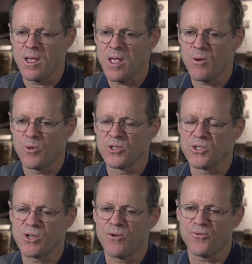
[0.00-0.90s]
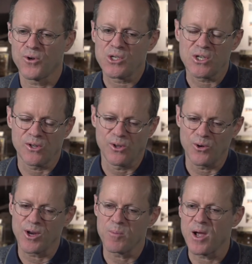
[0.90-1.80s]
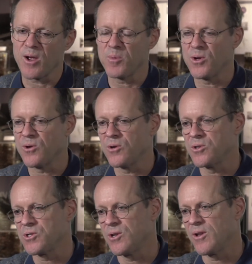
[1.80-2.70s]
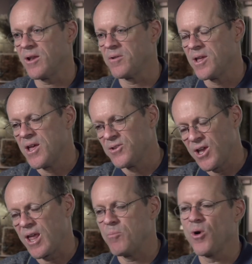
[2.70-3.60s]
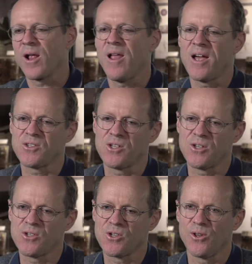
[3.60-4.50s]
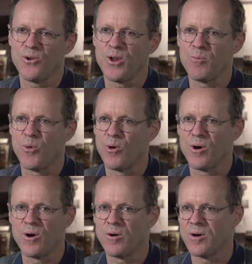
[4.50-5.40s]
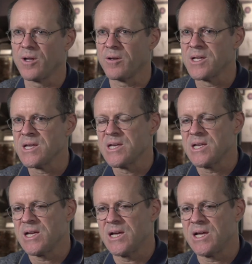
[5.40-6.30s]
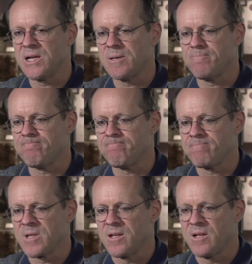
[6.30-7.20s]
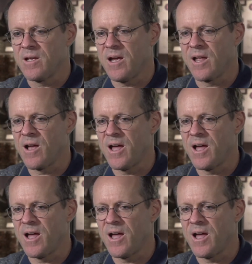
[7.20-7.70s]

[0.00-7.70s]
it was first learning about computers and then taking more classes and learning more. And I